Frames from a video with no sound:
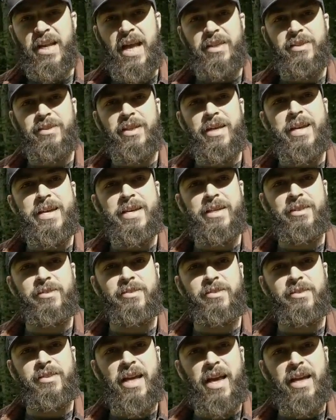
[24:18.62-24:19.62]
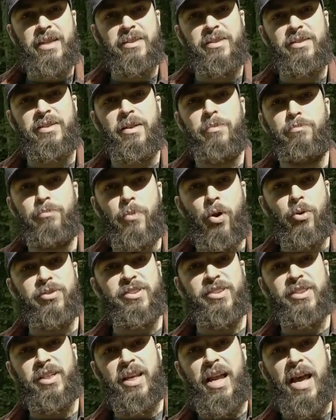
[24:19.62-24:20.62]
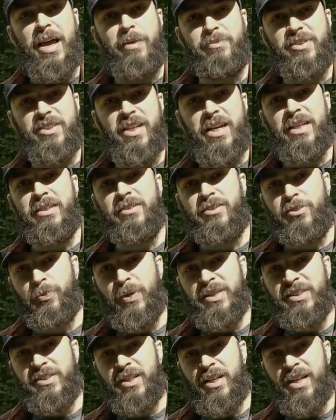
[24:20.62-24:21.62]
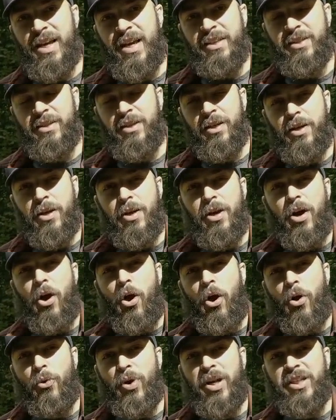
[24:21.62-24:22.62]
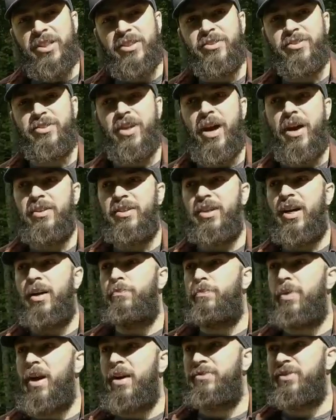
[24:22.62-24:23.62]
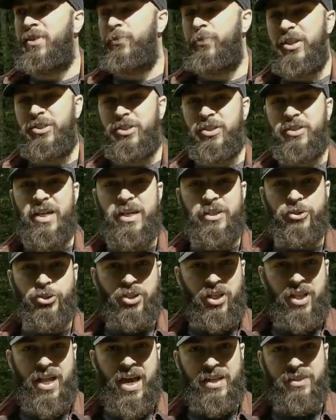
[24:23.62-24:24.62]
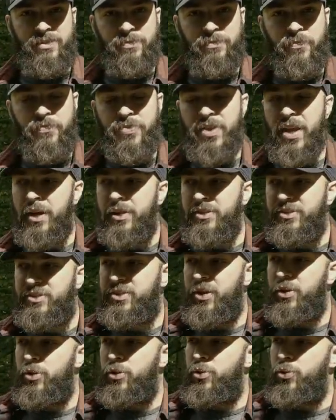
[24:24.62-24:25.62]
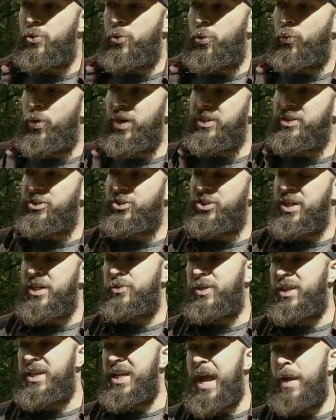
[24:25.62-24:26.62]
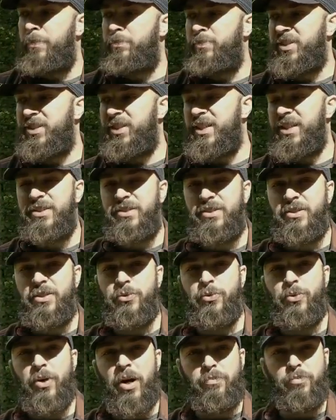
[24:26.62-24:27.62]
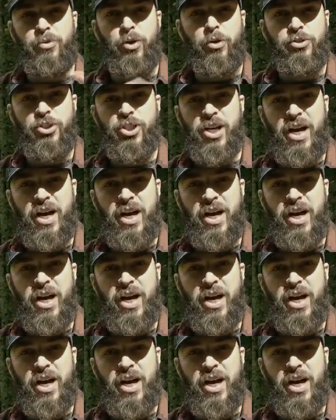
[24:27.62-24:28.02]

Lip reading: that is that the most climbs in Switzerland already start above the vegetation line. So what generally happens is you approach